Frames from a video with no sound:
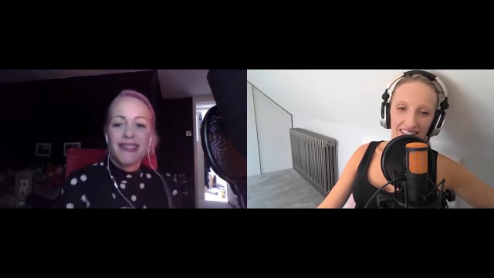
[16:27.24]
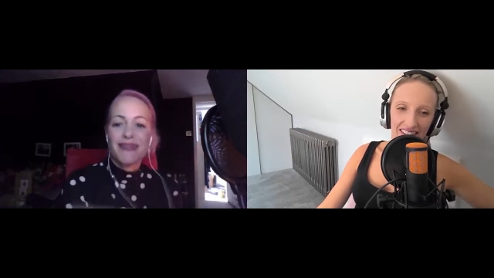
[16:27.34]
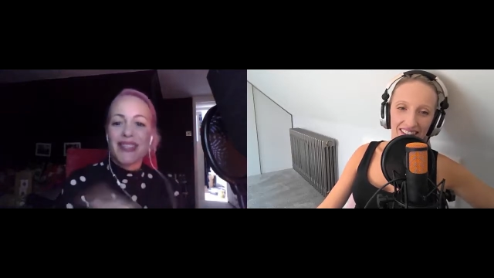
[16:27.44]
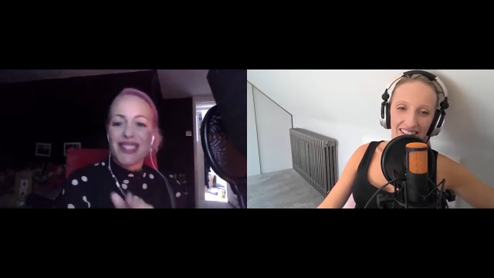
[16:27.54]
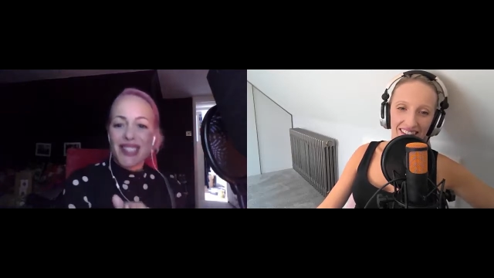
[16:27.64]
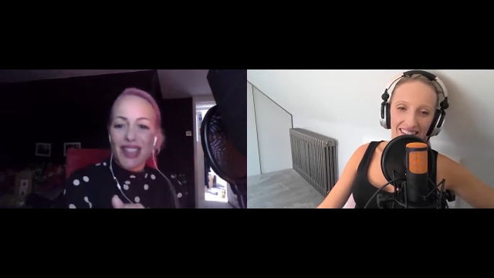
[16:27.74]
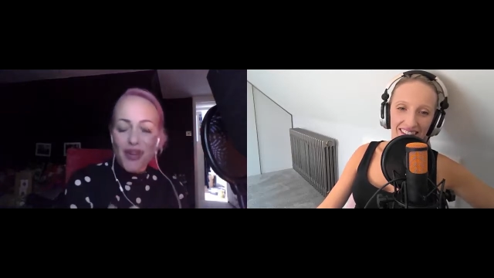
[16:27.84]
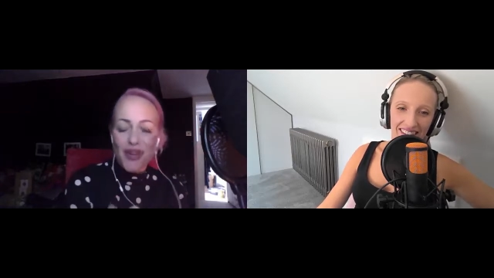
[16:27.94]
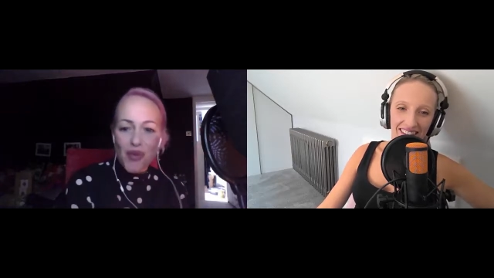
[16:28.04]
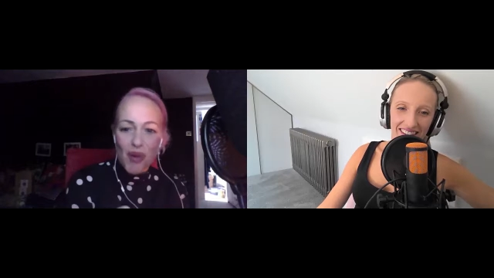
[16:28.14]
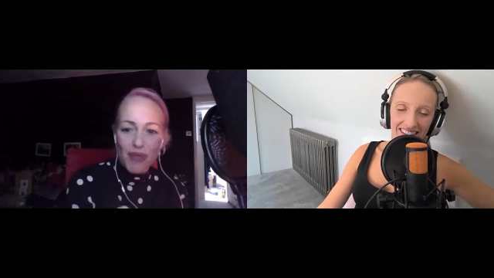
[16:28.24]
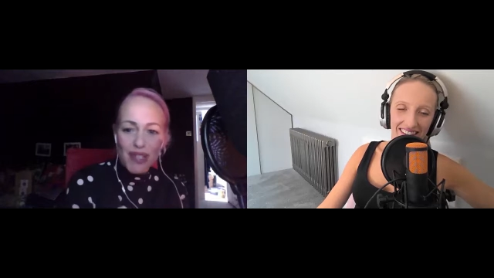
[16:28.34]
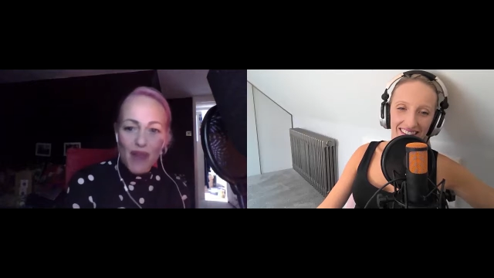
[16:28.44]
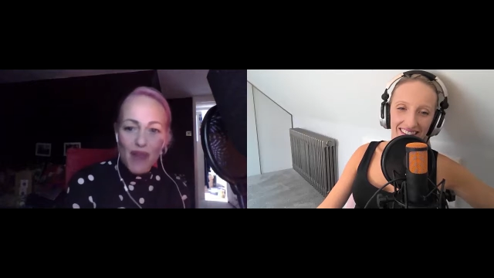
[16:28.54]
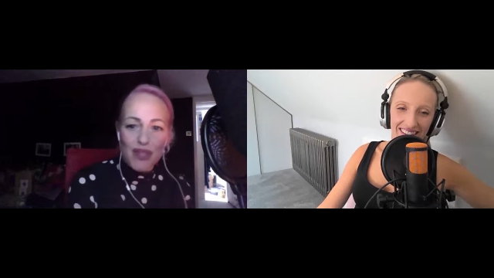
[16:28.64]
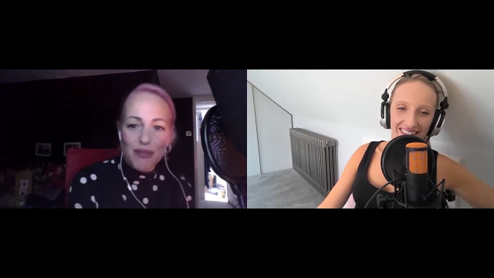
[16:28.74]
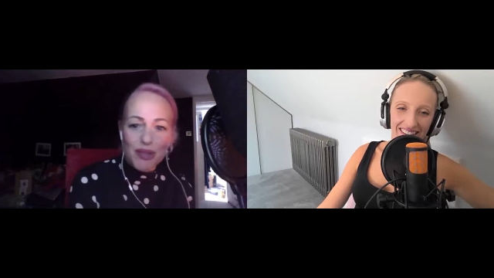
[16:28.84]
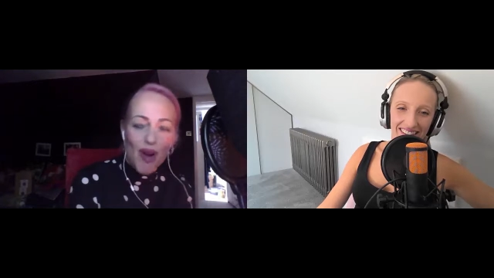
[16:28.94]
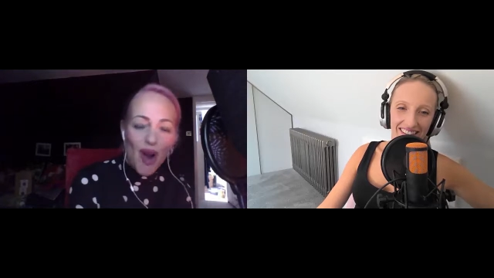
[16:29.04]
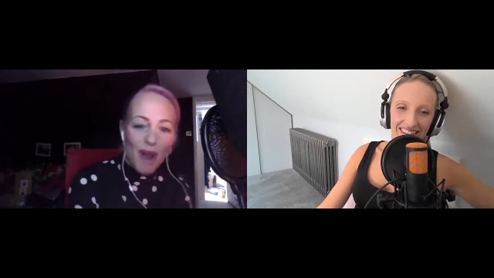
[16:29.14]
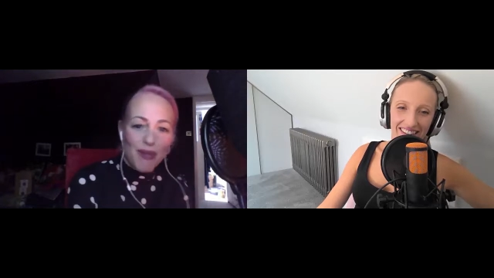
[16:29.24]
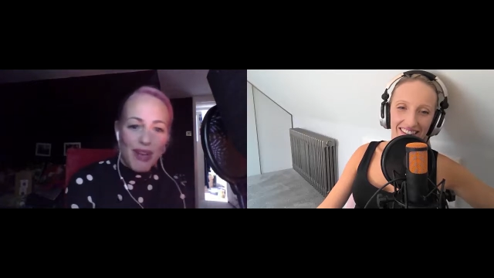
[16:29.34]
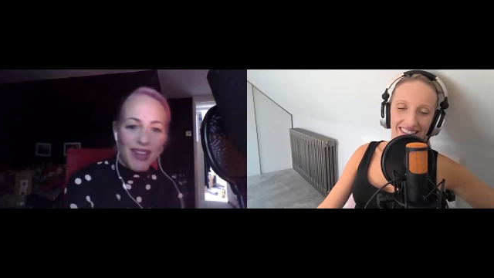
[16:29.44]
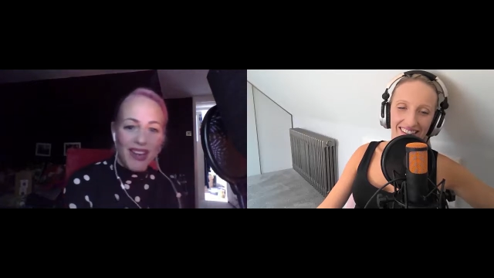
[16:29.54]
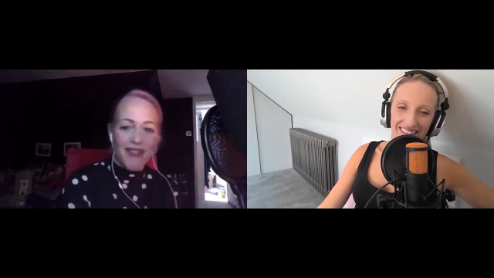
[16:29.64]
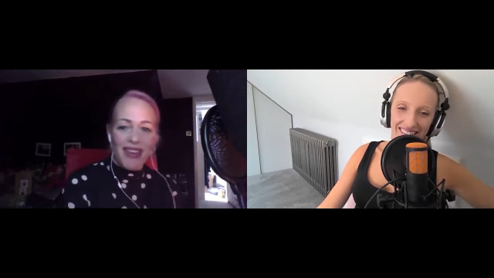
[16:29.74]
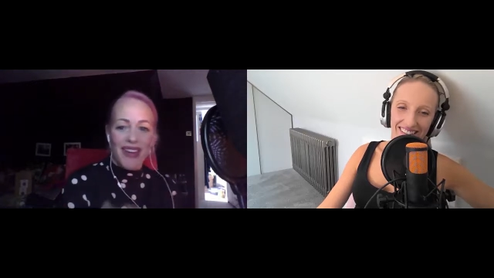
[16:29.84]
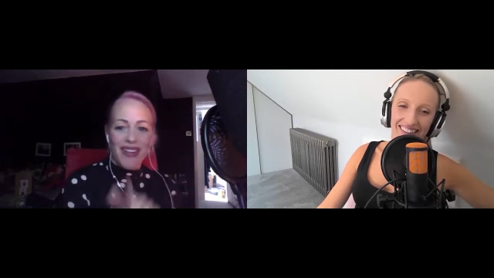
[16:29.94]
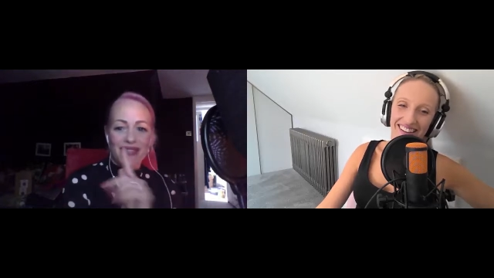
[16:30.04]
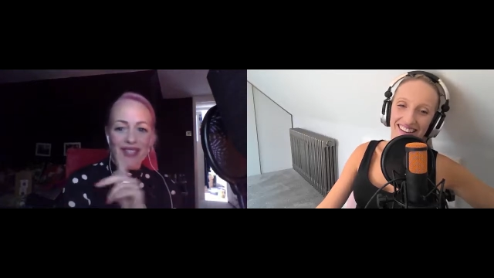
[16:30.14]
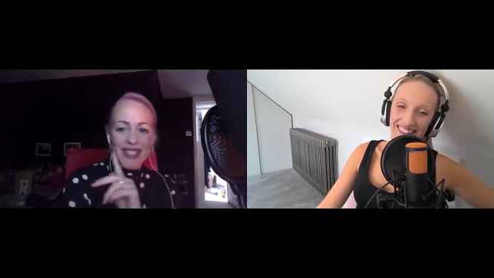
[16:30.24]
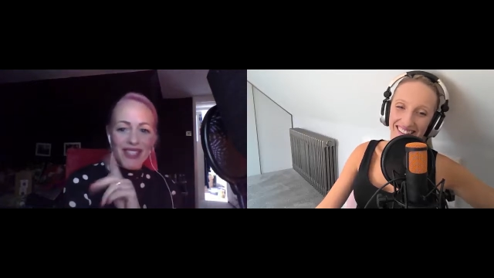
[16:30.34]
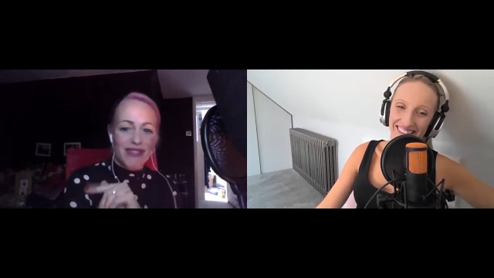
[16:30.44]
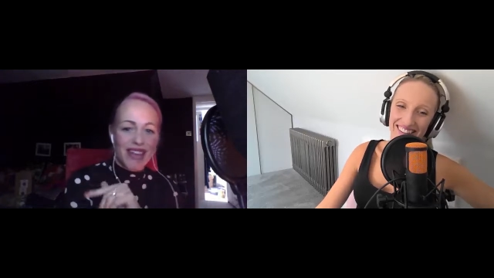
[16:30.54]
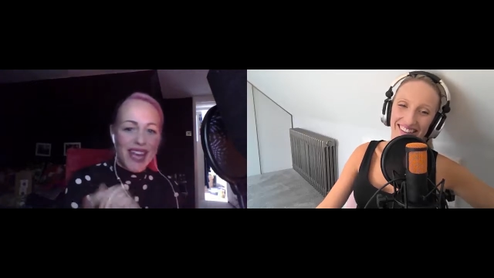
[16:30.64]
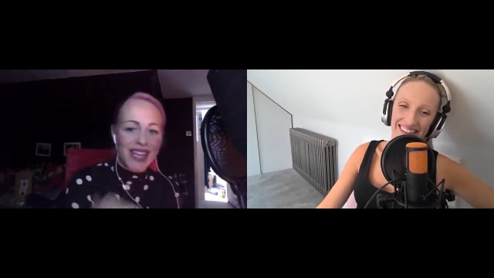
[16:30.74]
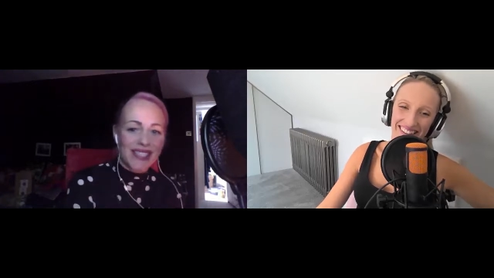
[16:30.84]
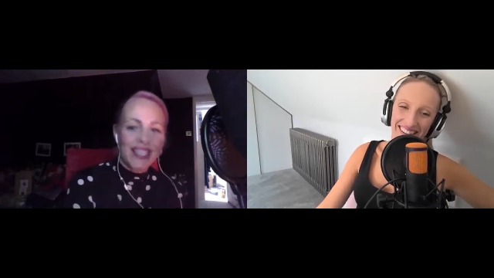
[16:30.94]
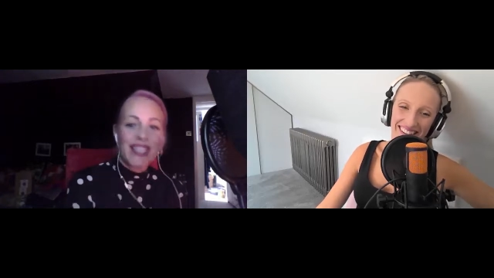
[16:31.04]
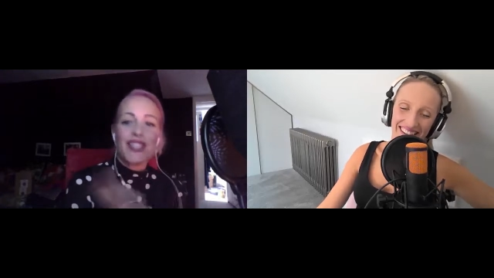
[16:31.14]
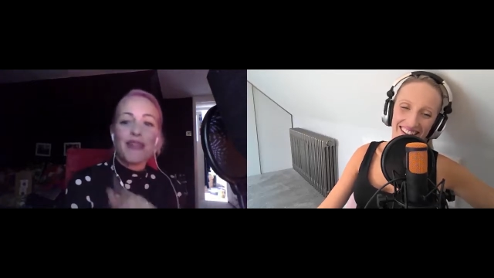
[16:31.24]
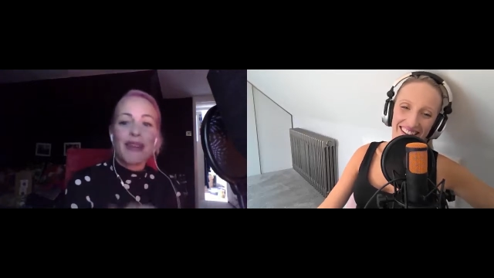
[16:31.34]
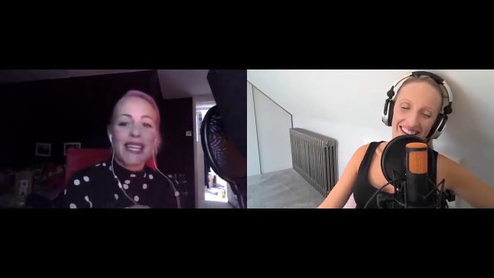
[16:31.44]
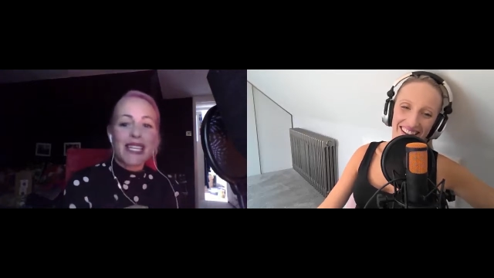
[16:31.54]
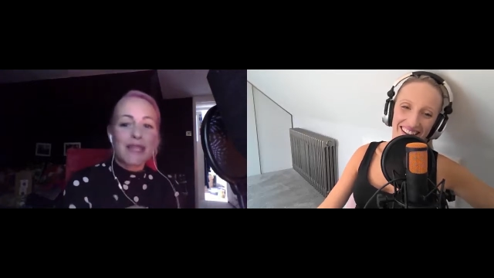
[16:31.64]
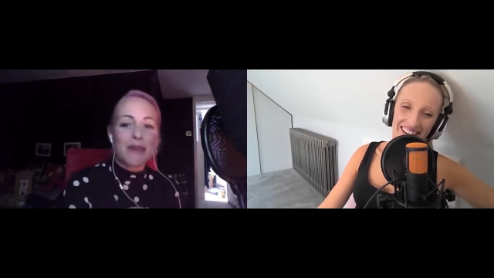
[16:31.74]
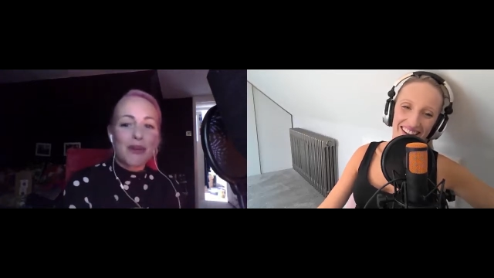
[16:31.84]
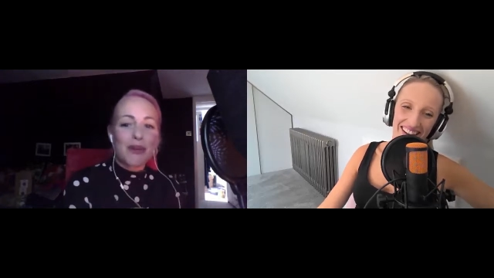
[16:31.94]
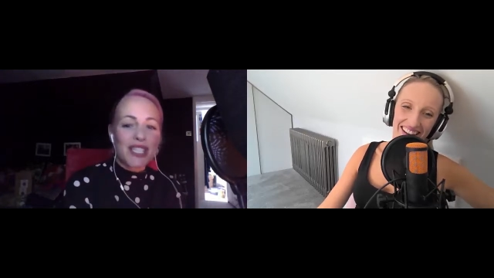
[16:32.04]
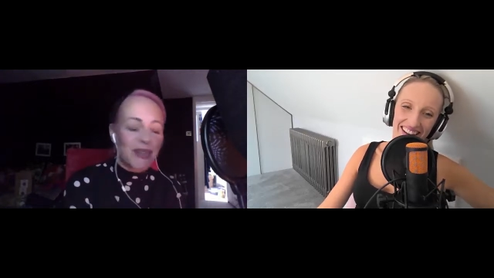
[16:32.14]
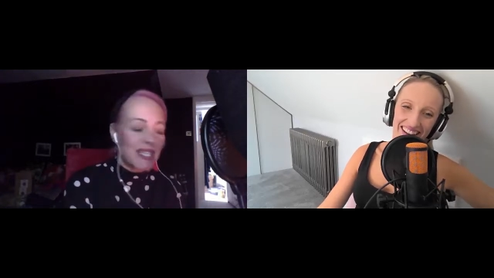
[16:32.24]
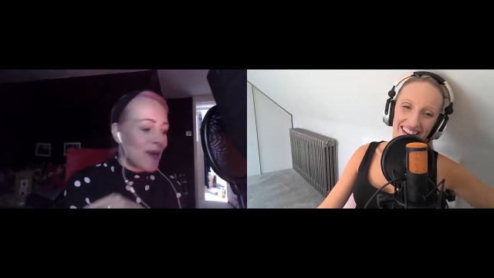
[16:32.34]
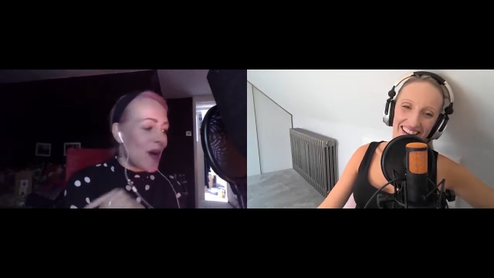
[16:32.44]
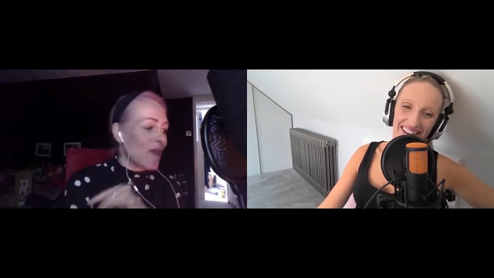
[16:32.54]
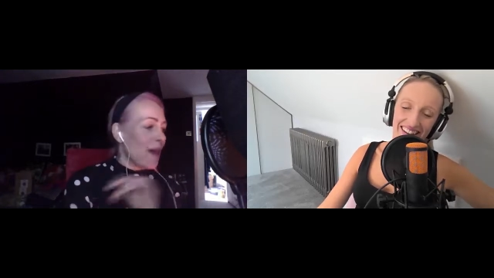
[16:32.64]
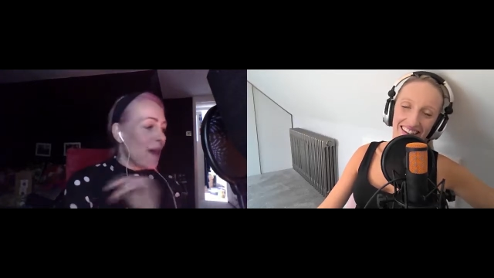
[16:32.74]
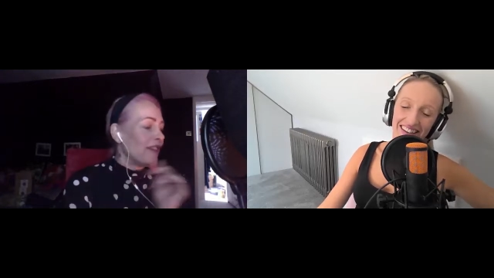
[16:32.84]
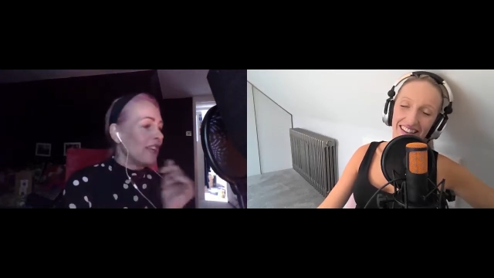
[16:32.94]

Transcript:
Speaker 1: because the local one was oversubscribed when uh, when Hunter was school age. Too many kids born in 2012 apparently.